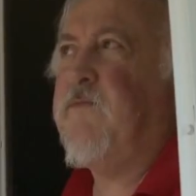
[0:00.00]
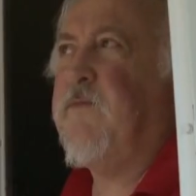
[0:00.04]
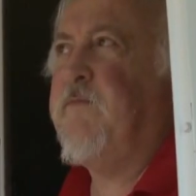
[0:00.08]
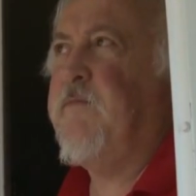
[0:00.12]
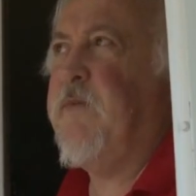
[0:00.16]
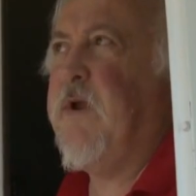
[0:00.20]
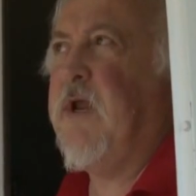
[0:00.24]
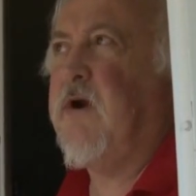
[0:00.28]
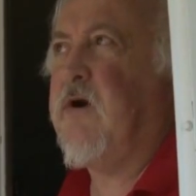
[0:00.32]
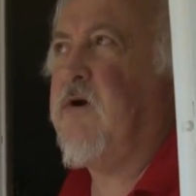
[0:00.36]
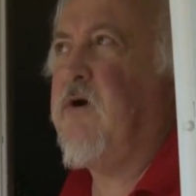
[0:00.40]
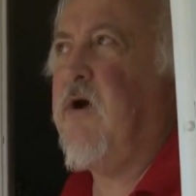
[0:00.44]

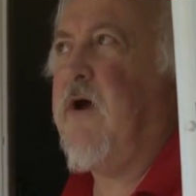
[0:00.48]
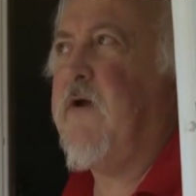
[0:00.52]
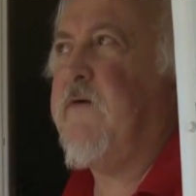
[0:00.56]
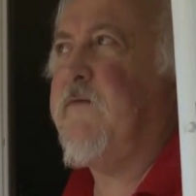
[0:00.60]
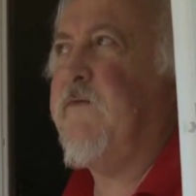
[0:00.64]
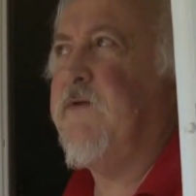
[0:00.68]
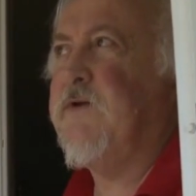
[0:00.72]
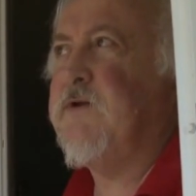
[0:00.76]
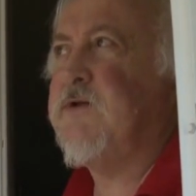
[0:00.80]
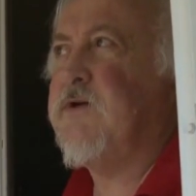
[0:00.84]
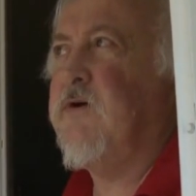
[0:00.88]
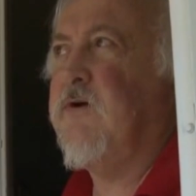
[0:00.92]
Being across
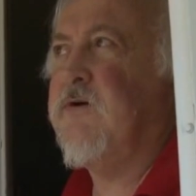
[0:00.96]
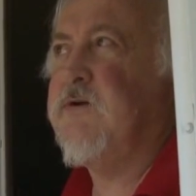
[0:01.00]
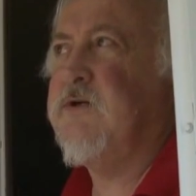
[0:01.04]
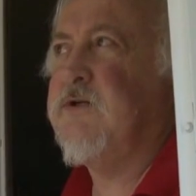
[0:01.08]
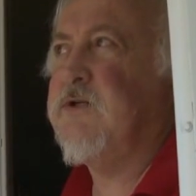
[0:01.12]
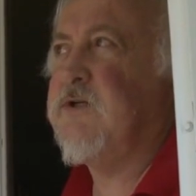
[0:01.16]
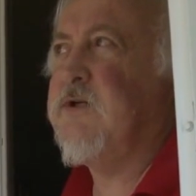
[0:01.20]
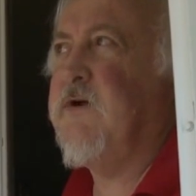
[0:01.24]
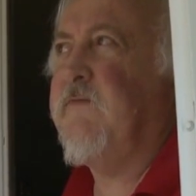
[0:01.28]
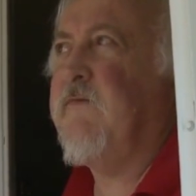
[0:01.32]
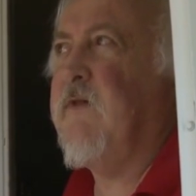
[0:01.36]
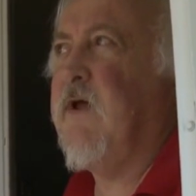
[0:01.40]
from the schools and
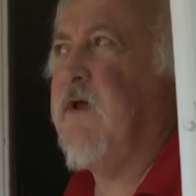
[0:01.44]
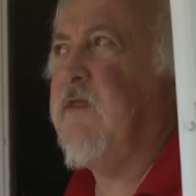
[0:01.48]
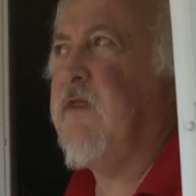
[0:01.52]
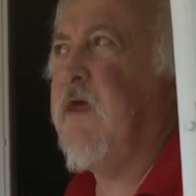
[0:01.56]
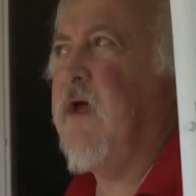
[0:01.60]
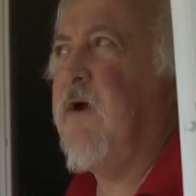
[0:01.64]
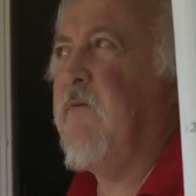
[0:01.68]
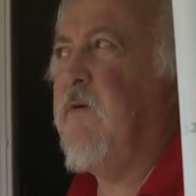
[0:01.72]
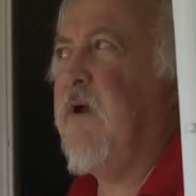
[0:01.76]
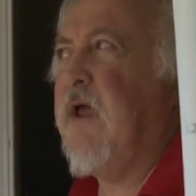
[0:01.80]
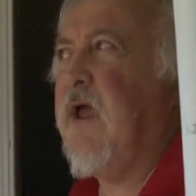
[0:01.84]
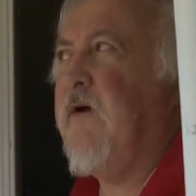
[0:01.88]
stuff like
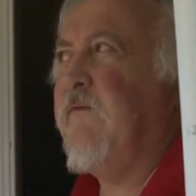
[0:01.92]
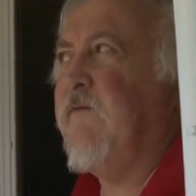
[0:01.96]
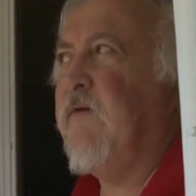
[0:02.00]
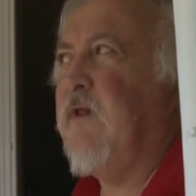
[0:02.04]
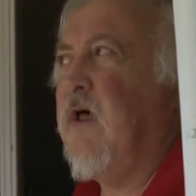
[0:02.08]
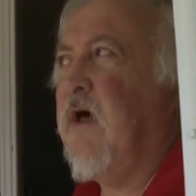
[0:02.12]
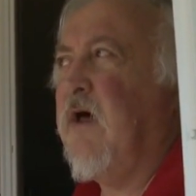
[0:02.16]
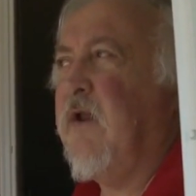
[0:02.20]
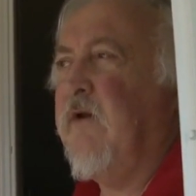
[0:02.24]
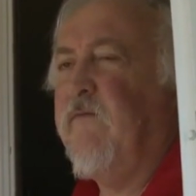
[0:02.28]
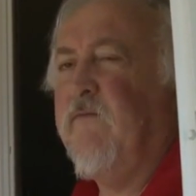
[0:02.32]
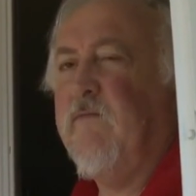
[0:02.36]
that, we have a
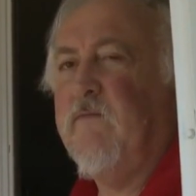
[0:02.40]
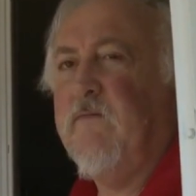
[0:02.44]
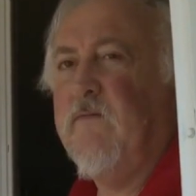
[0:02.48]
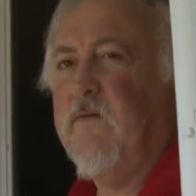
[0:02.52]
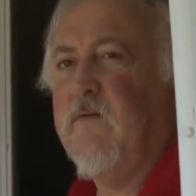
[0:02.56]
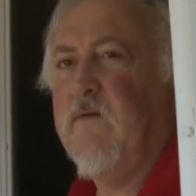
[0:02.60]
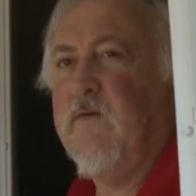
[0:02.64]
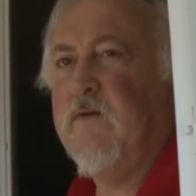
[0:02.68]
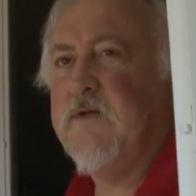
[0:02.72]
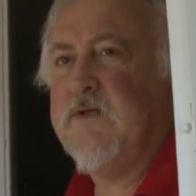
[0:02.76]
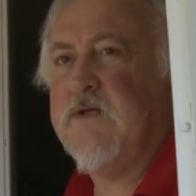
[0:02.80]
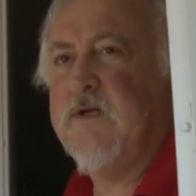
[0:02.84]
lot of
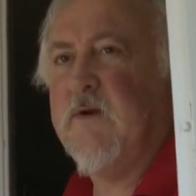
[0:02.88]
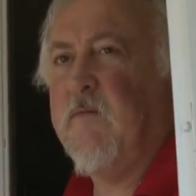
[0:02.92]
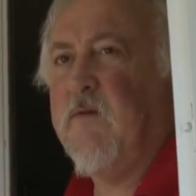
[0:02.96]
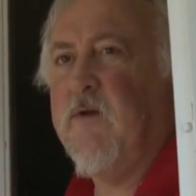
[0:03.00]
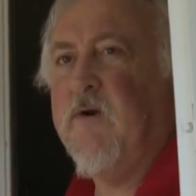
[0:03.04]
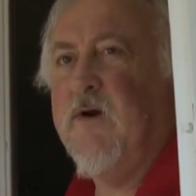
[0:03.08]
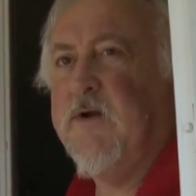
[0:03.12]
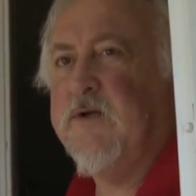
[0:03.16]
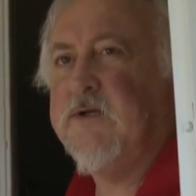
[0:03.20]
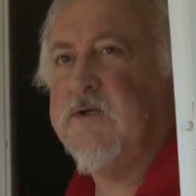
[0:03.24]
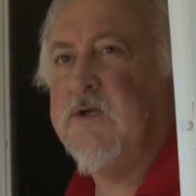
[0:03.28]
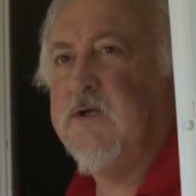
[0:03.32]

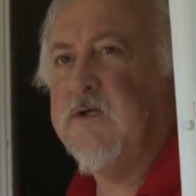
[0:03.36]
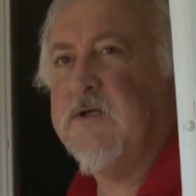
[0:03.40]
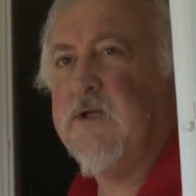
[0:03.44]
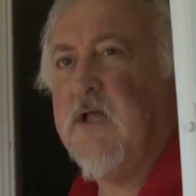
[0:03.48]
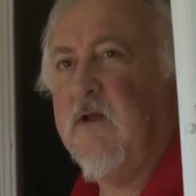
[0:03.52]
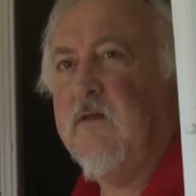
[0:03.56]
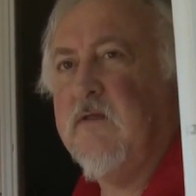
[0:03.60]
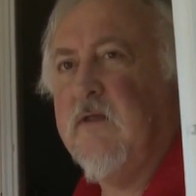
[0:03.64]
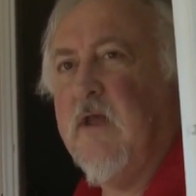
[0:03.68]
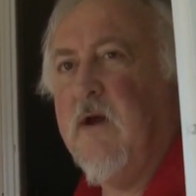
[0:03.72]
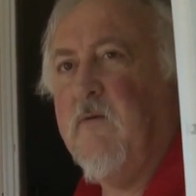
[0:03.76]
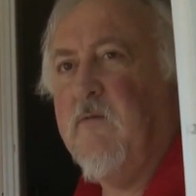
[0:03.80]
similar incidents
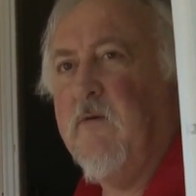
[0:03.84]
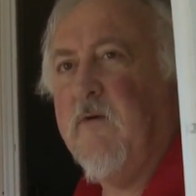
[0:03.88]
like that.